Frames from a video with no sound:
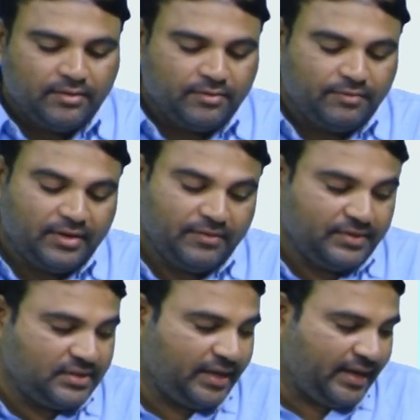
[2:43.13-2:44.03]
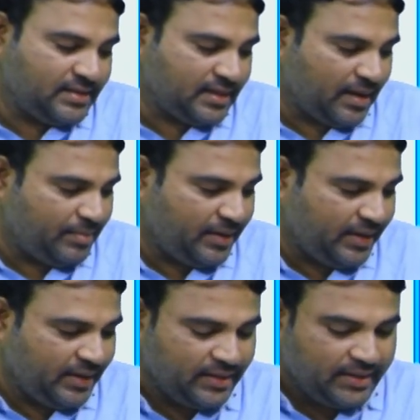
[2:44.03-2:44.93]
the first case, I am
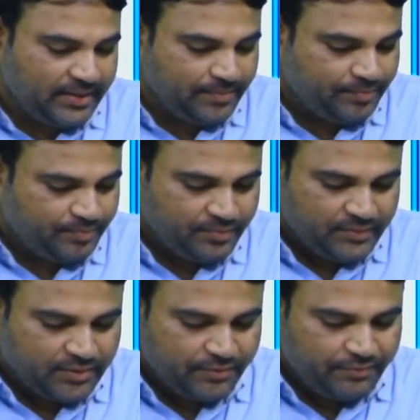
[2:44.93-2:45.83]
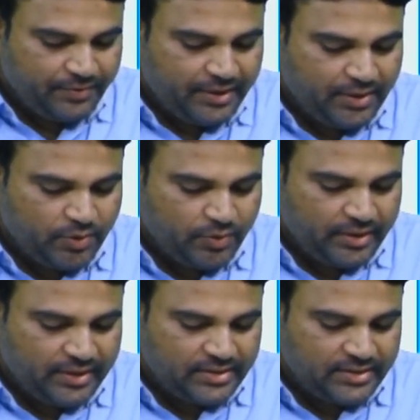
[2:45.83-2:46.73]
taking the V2
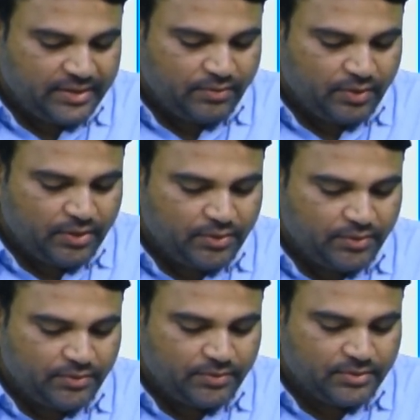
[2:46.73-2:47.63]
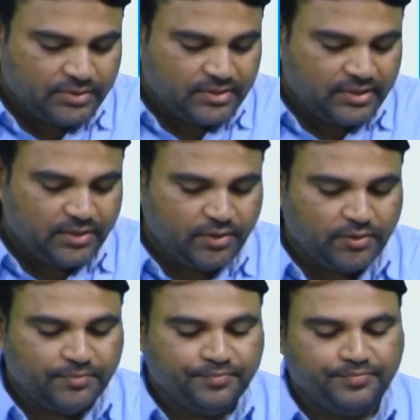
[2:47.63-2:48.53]
is equal to 0.
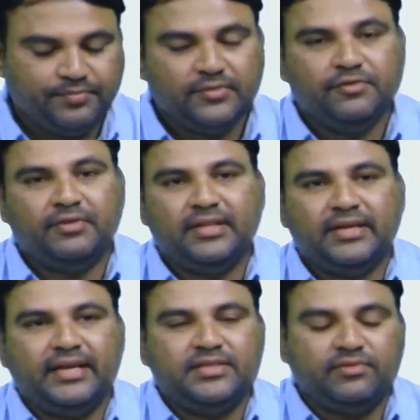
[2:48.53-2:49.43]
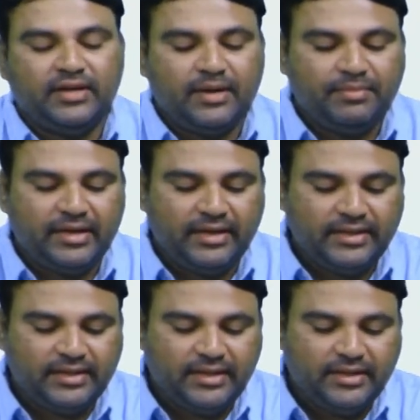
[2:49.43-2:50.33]
For the case 1, I am
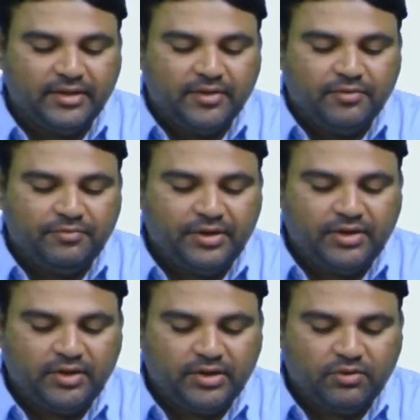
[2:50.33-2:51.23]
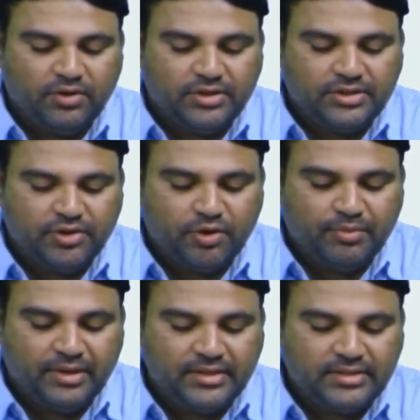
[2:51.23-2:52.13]
taking the V2 equal to 0
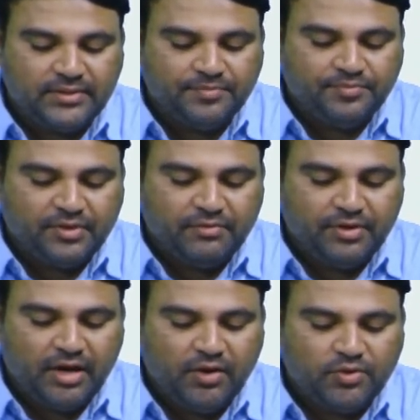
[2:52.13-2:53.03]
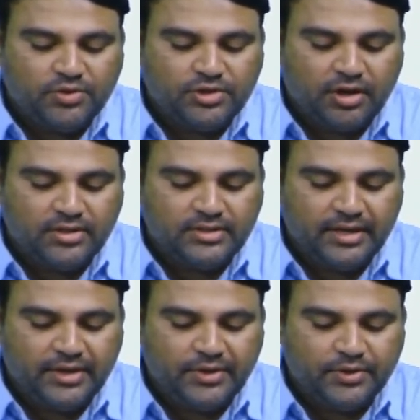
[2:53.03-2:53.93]
means we have to short
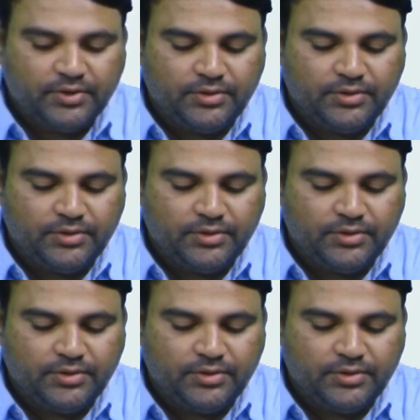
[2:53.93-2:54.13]
circuit.